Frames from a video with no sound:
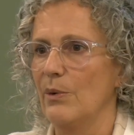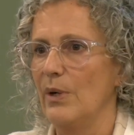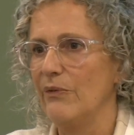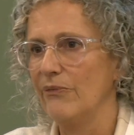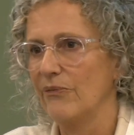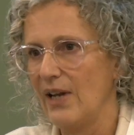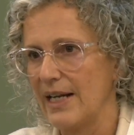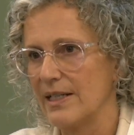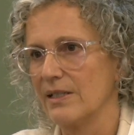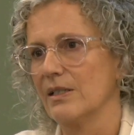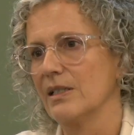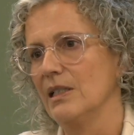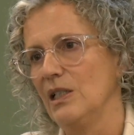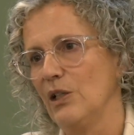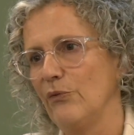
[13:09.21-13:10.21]
reflected
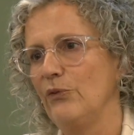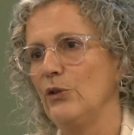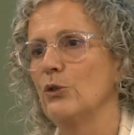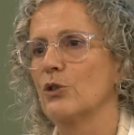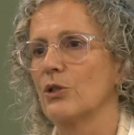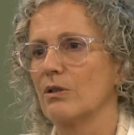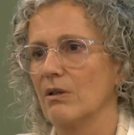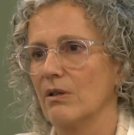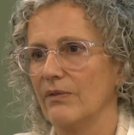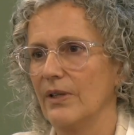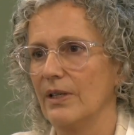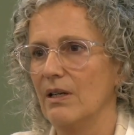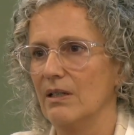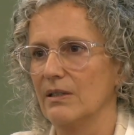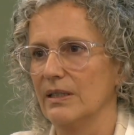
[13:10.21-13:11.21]
in the future of the
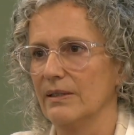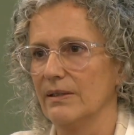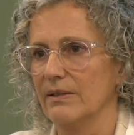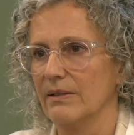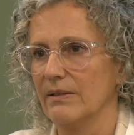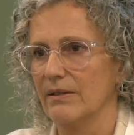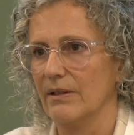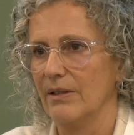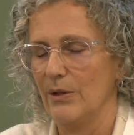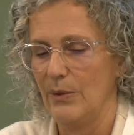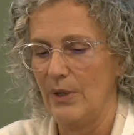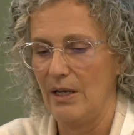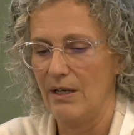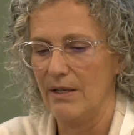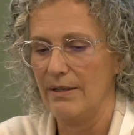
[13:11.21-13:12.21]
garden,
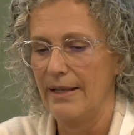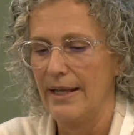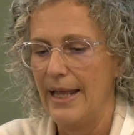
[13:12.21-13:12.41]
okay?